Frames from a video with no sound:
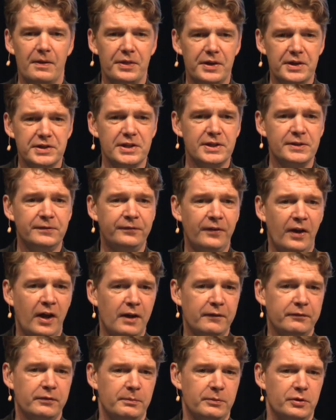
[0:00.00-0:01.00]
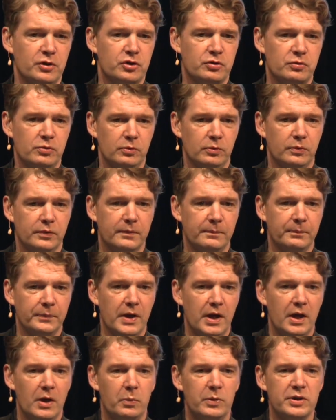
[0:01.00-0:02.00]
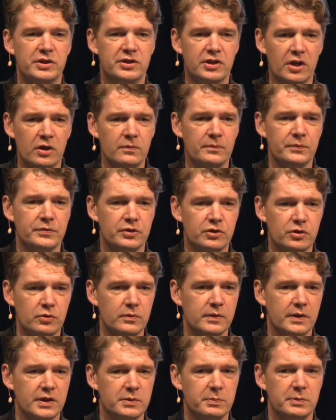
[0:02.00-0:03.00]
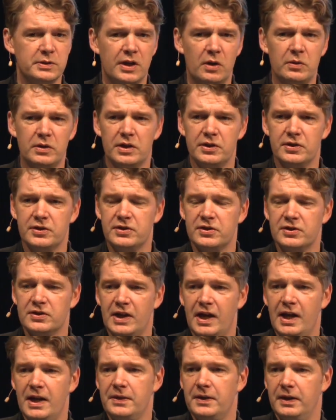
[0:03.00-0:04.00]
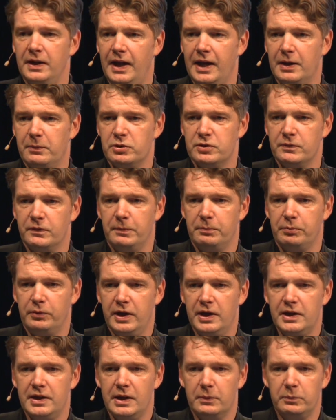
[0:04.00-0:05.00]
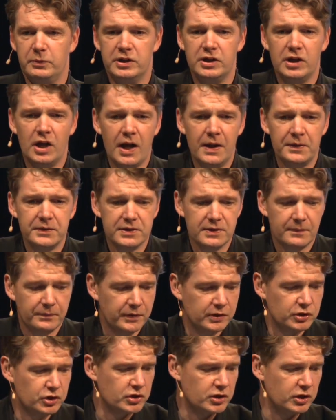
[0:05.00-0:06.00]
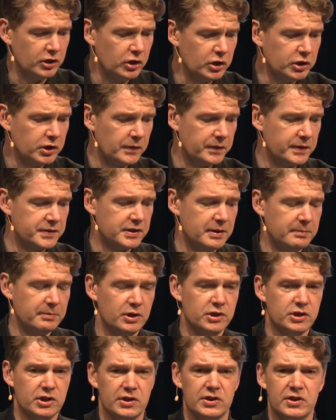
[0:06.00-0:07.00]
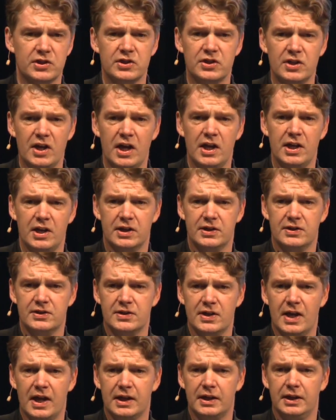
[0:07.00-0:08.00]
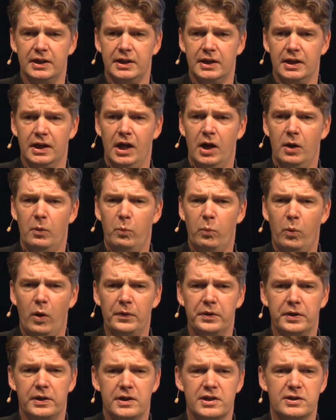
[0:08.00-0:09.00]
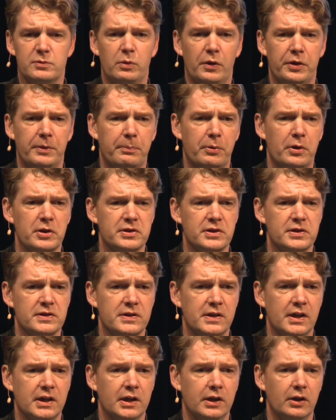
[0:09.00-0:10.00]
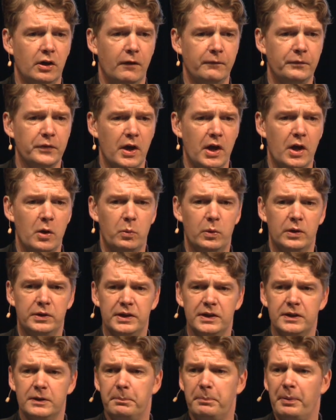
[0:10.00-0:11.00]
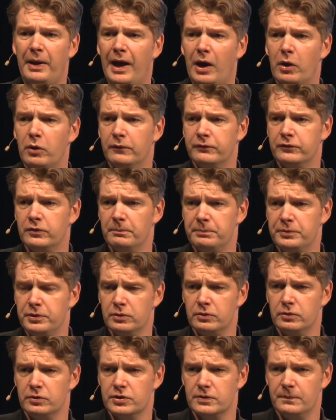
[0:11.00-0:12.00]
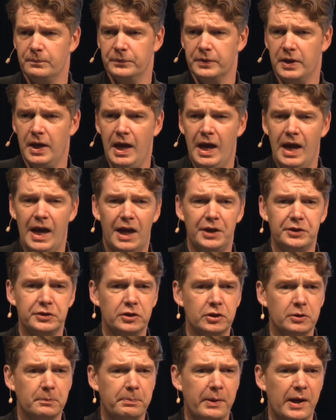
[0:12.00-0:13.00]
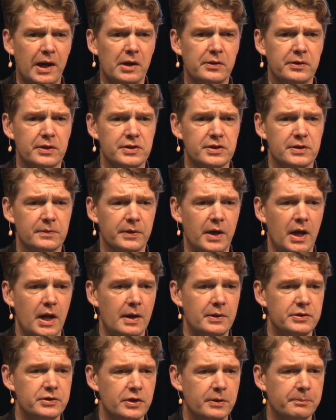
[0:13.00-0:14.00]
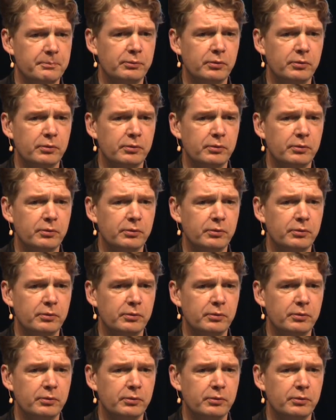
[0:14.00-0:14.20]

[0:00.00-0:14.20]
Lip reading: This is far from the truth. We don't do this. We don't understand the language of the brain yet. We can't just look at this image and say exactly what it is, what the person is thinking of. We need the power of computers. And you can compare this to the